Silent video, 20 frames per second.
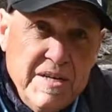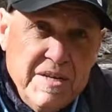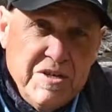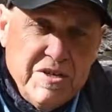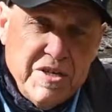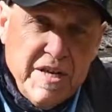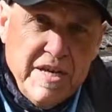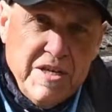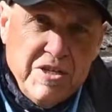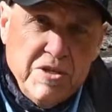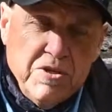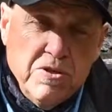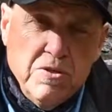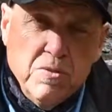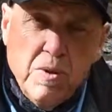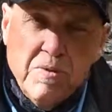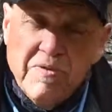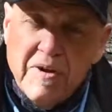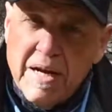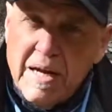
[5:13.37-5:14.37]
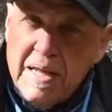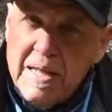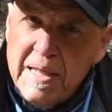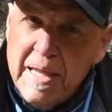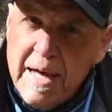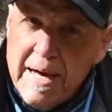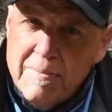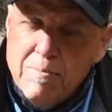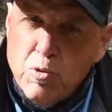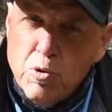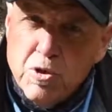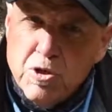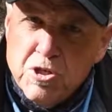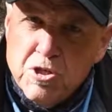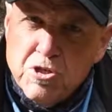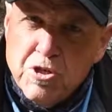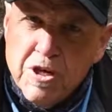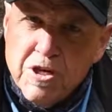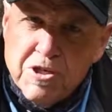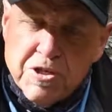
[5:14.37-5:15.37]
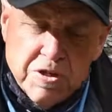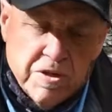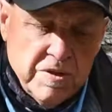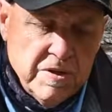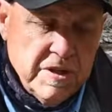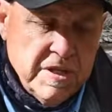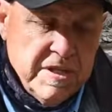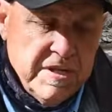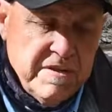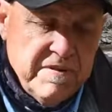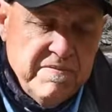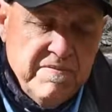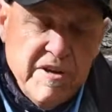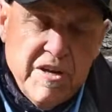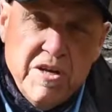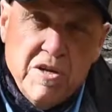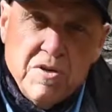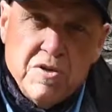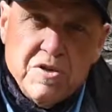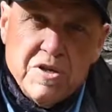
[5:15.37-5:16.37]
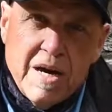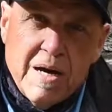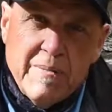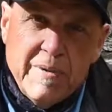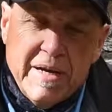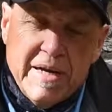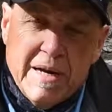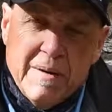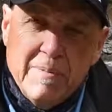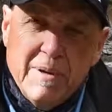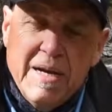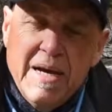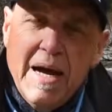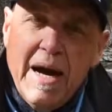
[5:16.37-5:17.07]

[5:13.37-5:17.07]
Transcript: Stay tuned, we've got a lot more instructional videos coming up.